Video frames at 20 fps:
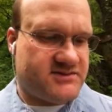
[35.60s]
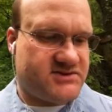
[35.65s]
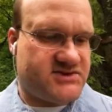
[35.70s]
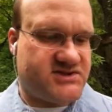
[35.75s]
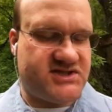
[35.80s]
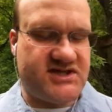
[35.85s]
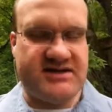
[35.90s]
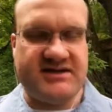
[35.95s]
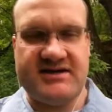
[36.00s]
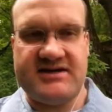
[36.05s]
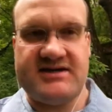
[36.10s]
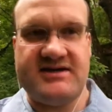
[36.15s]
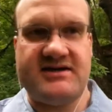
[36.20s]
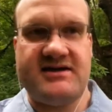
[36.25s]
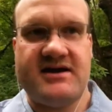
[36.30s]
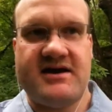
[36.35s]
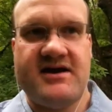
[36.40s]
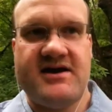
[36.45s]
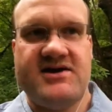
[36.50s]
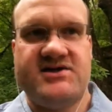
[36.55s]

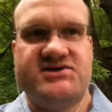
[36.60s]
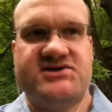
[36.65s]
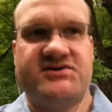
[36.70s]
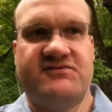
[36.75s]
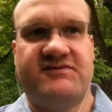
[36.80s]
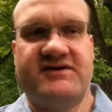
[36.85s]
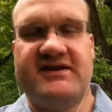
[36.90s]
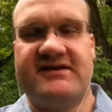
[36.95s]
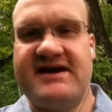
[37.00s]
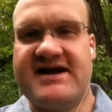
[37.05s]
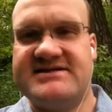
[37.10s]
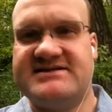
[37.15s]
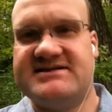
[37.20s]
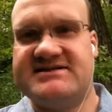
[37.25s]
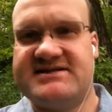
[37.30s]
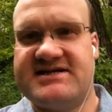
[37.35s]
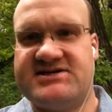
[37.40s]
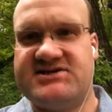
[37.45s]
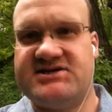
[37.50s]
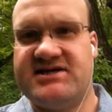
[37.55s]
she
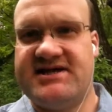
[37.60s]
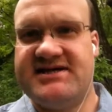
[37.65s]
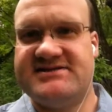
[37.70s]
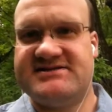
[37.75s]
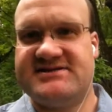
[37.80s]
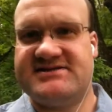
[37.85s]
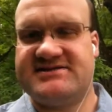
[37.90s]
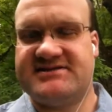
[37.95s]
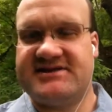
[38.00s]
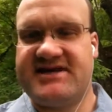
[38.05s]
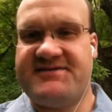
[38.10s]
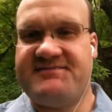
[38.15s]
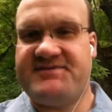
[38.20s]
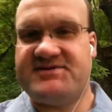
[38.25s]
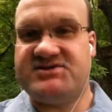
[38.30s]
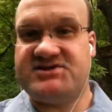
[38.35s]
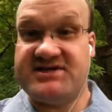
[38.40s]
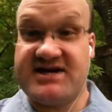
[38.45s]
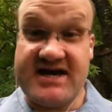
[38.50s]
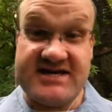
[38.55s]
realizes that he's
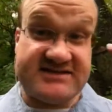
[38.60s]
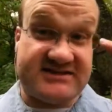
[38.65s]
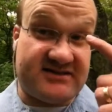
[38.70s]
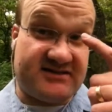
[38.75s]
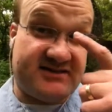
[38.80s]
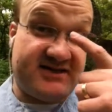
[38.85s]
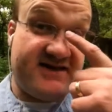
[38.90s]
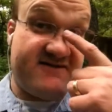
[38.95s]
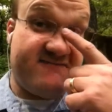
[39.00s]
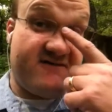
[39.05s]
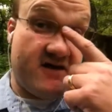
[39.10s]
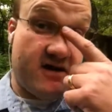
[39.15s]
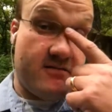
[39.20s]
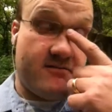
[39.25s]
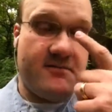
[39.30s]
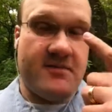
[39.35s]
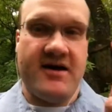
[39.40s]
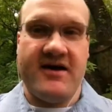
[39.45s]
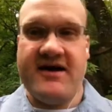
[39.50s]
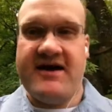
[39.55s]
asleep and she has to leave
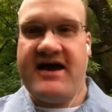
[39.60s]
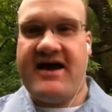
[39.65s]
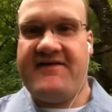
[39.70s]
him,